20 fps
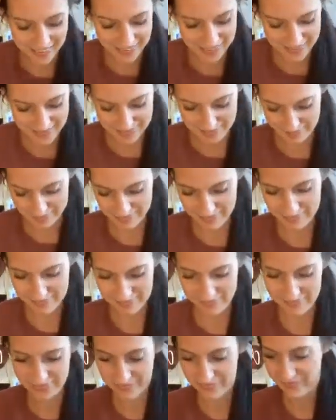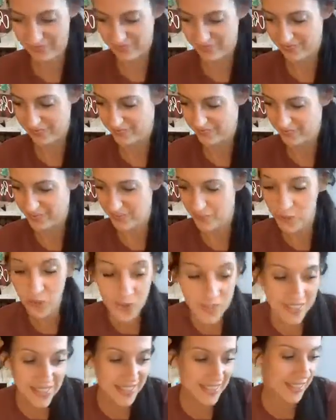Of
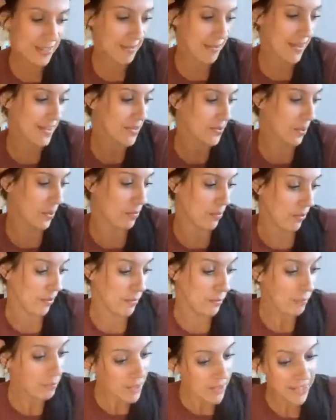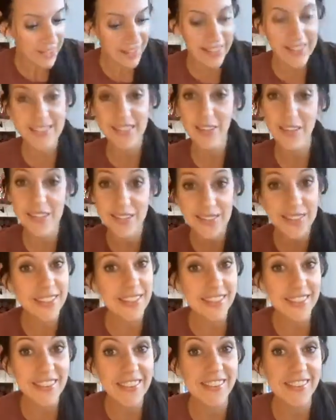course it's going to be adorable, but it's also
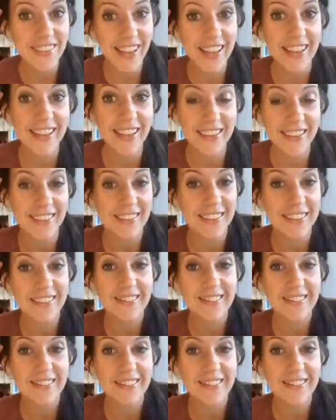going to look like